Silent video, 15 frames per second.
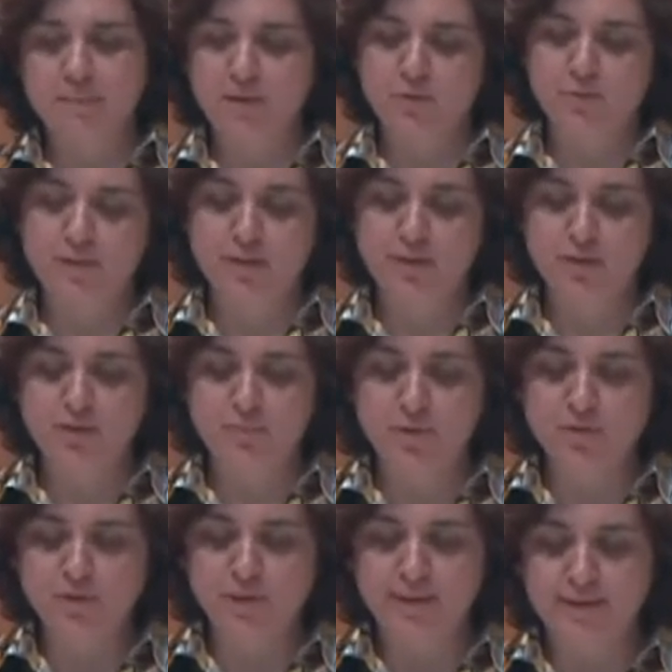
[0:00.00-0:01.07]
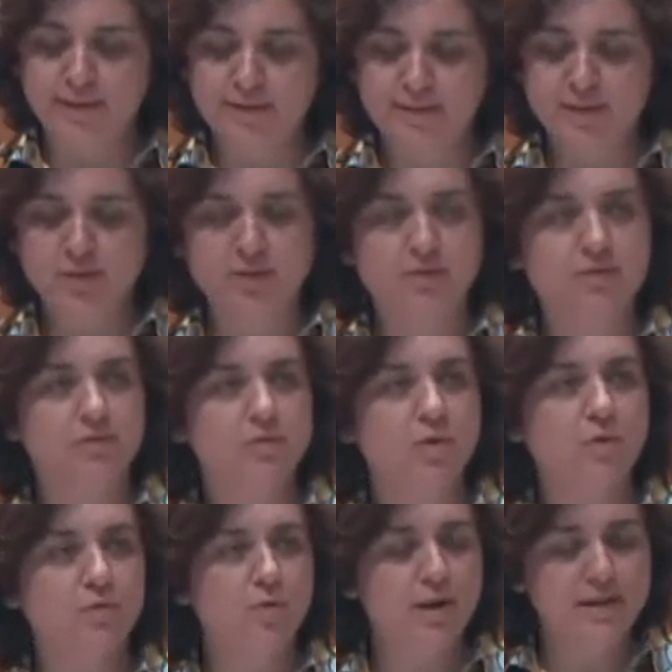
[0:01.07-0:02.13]
between two music traditions
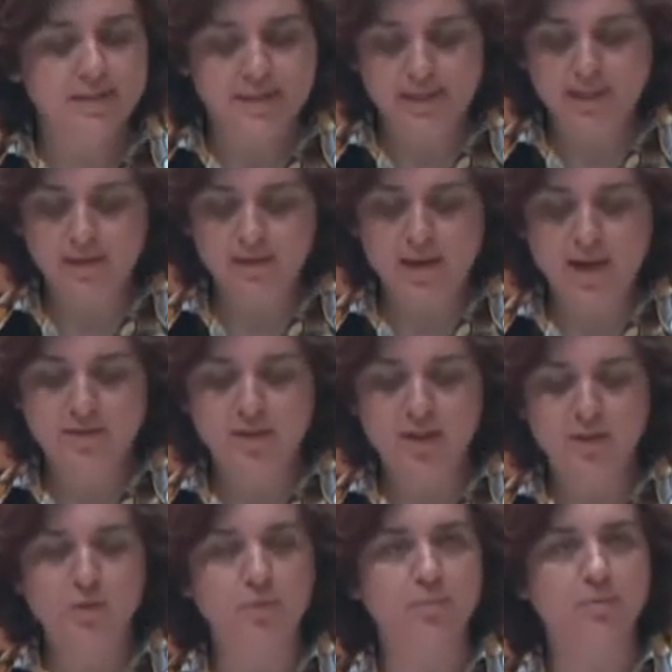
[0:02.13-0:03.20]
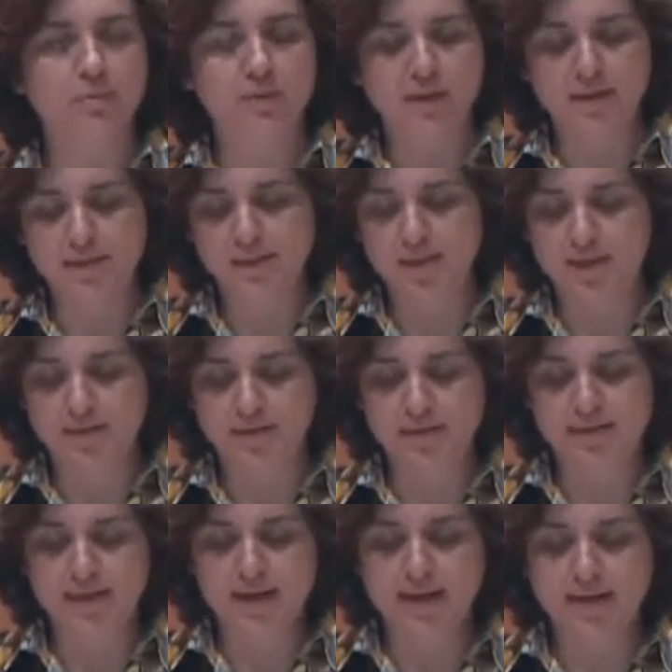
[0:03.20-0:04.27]
of one single ethnic group, as are the
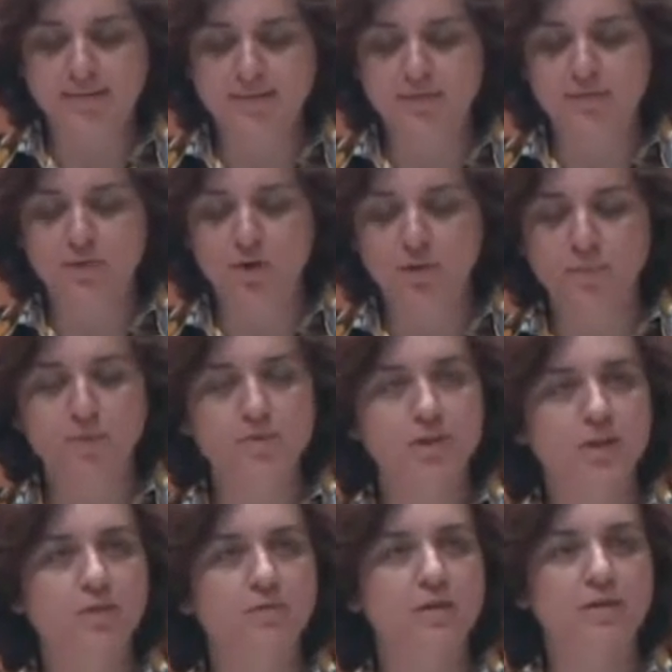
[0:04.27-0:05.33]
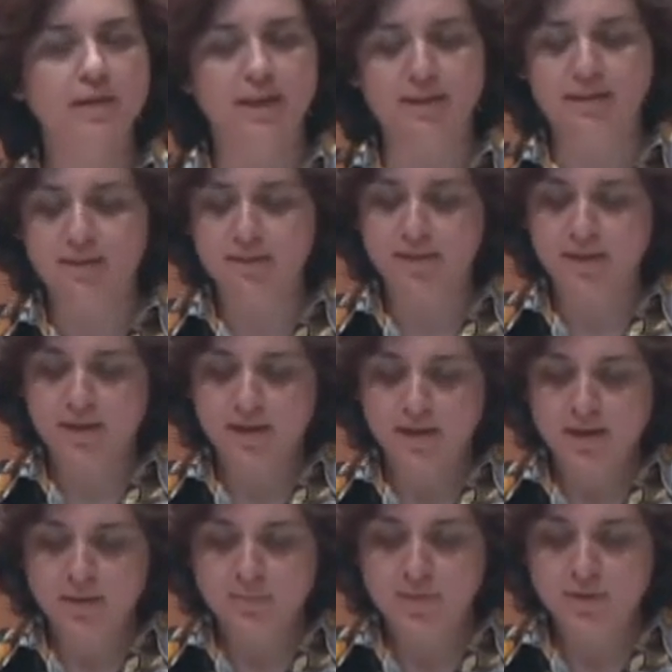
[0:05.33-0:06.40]
sacred and folk music of the Greeks,
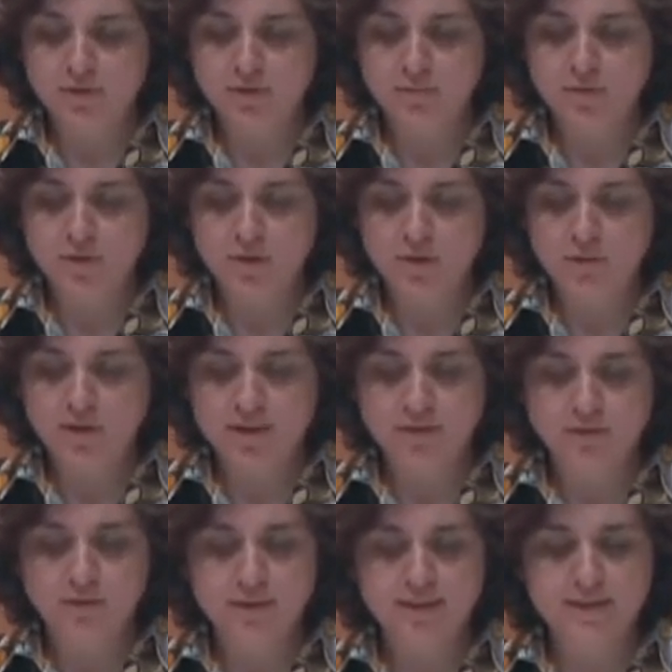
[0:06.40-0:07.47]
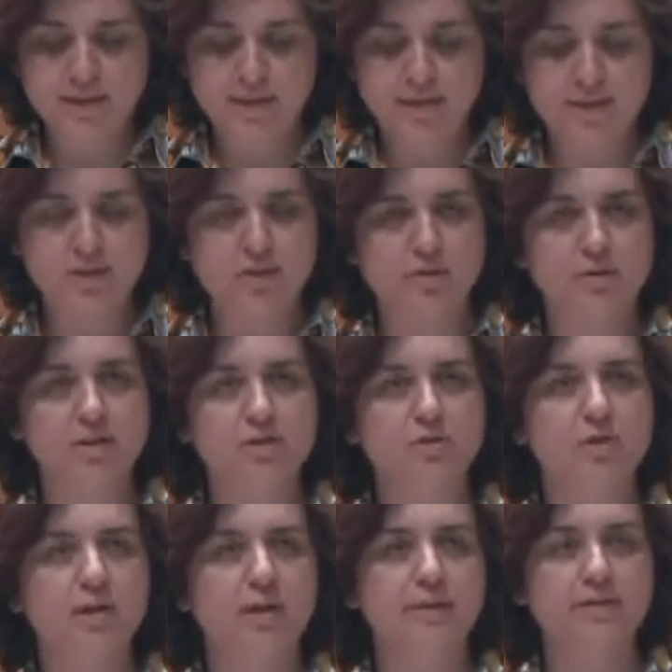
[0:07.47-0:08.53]
presumes knowledge on each tradition's
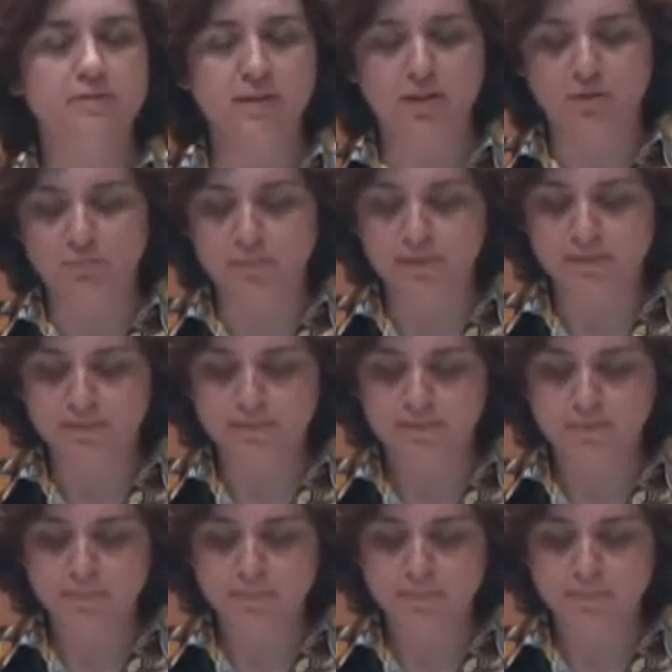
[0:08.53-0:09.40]
historical development.